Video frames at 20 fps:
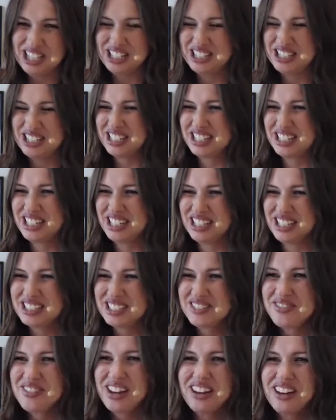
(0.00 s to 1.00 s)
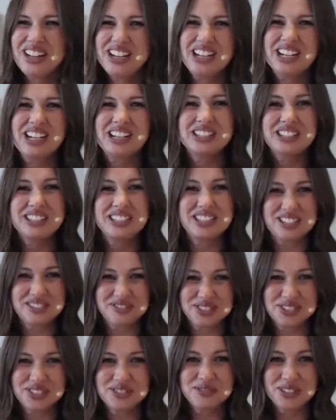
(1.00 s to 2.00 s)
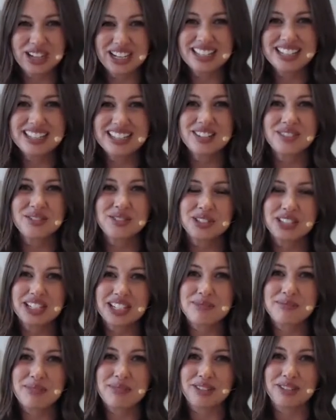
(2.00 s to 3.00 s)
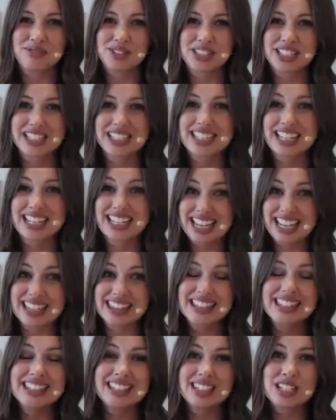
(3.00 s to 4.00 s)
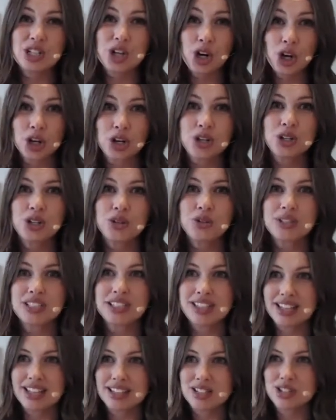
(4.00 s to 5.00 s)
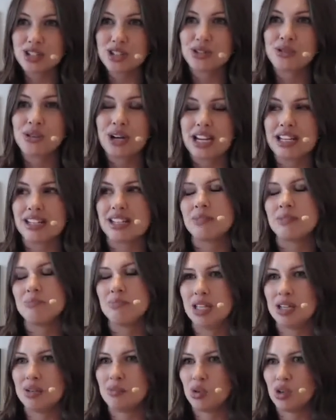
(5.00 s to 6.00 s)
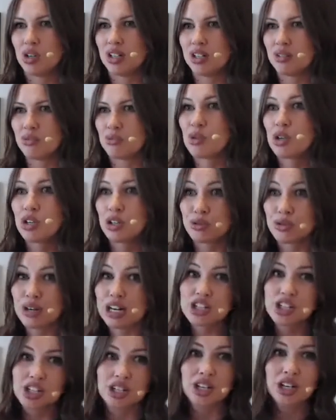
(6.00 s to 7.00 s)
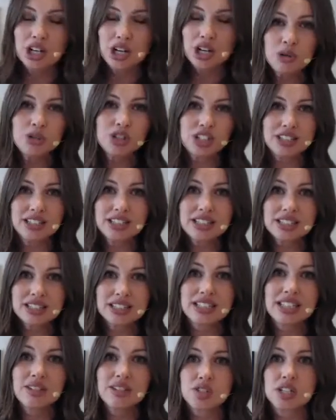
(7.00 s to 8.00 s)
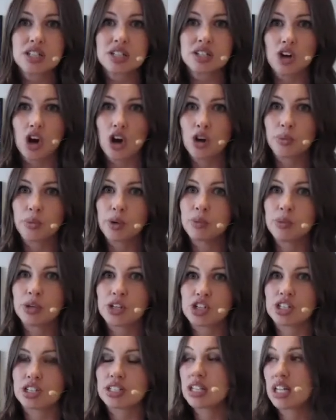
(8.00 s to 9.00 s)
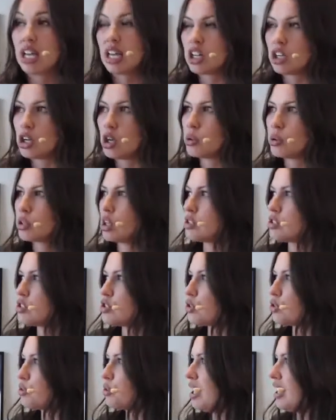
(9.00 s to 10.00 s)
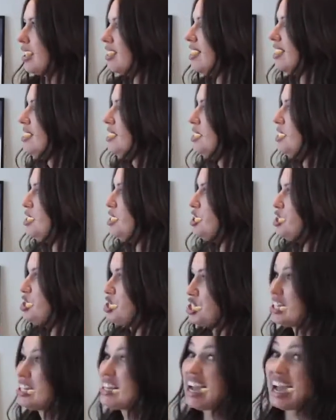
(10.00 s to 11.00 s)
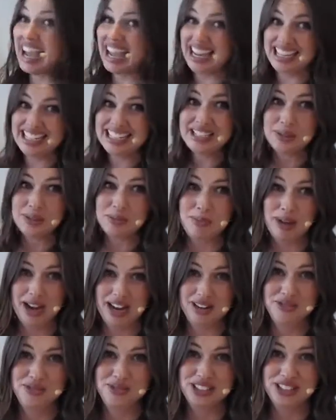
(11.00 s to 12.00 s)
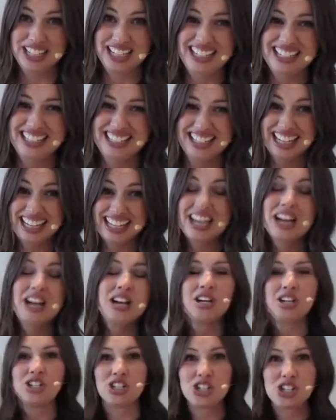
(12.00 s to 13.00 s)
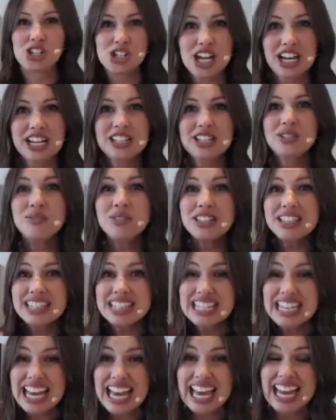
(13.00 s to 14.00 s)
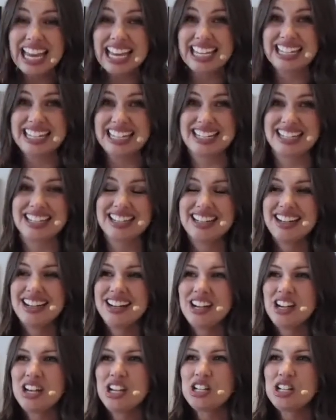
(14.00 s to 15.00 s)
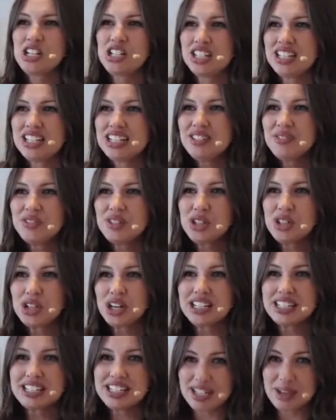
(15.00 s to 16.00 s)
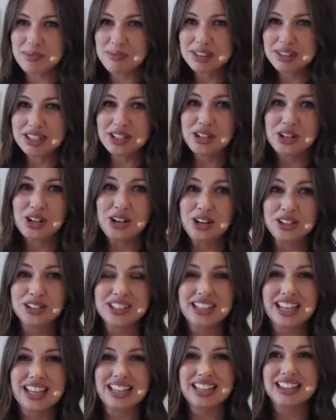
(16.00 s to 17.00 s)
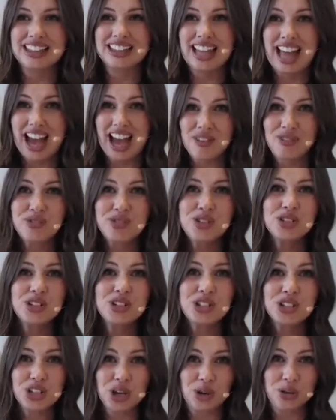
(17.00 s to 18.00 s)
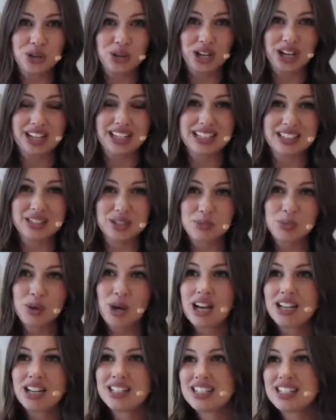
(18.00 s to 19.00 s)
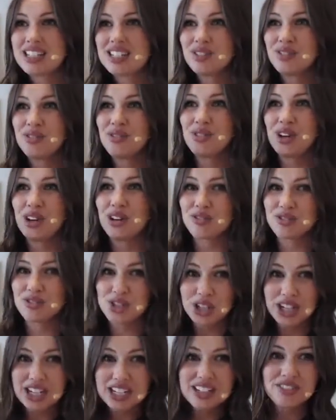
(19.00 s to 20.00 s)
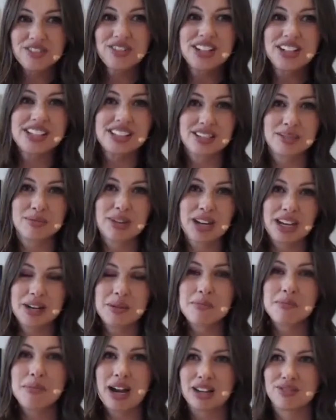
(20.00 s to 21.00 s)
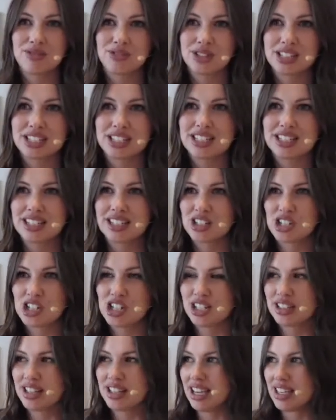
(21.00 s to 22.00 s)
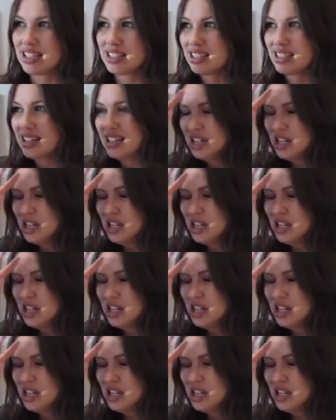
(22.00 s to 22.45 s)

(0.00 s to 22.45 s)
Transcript: she talked about different ways of creating mindfulness. Again, this is her going against the grain and being more Gretchen, which I think gives us all permission to kind of go against the grain. She hated mindfulness, like genuinely hated it. She even tried something called laughter yoga in the process of trying to find some kind of mindfulness that she liked.